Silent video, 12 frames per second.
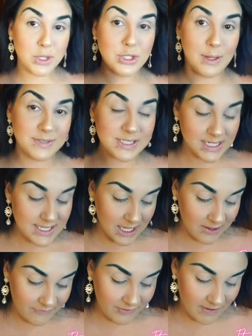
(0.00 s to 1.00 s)
So I'm just going to
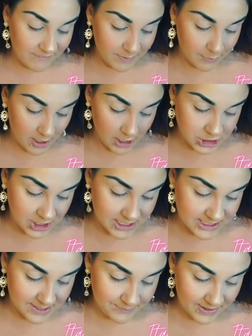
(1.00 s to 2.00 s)
take a fluffy brush
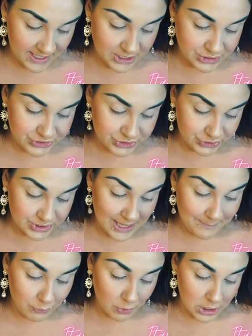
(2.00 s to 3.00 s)
and dip into
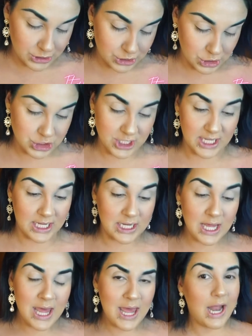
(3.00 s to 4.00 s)
that bronzer
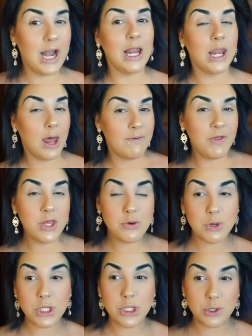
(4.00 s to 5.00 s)
shade. And I love that
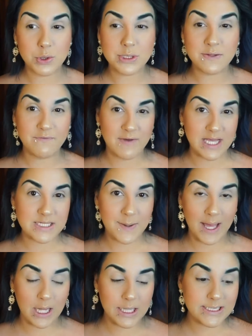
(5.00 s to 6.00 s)
you can use face
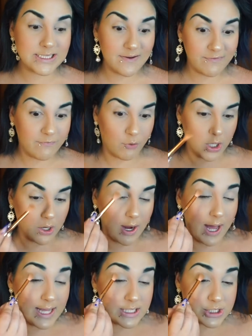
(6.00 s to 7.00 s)
palettes for your
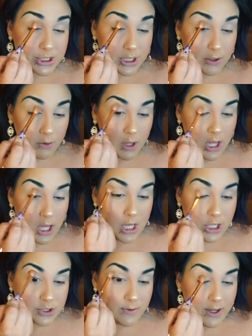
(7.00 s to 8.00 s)
eyes too.
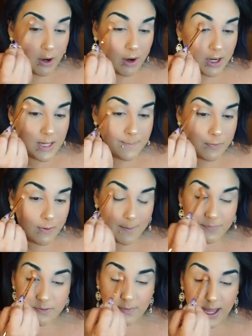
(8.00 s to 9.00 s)
So I already
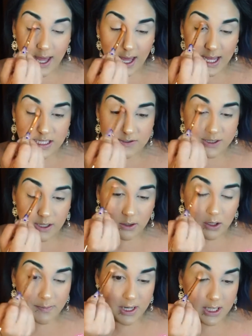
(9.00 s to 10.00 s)
prepped my eyes with a
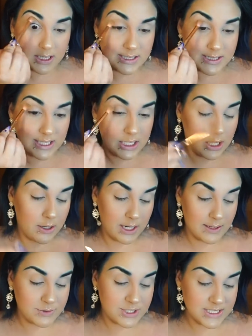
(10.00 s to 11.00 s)
little bit of concealer,
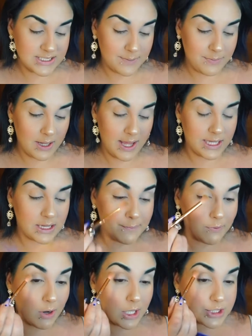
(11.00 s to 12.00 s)
and I'm just applying the
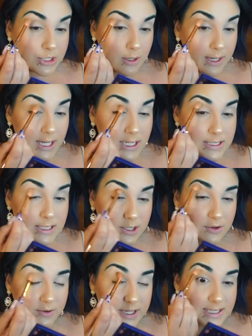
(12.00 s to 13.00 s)
bronzer into
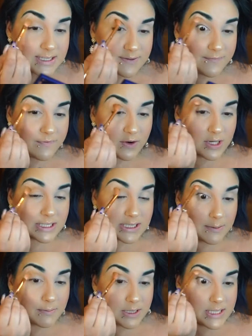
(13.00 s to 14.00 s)
the crease for
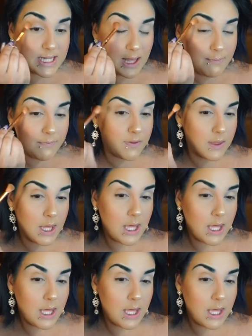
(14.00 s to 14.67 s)
some depth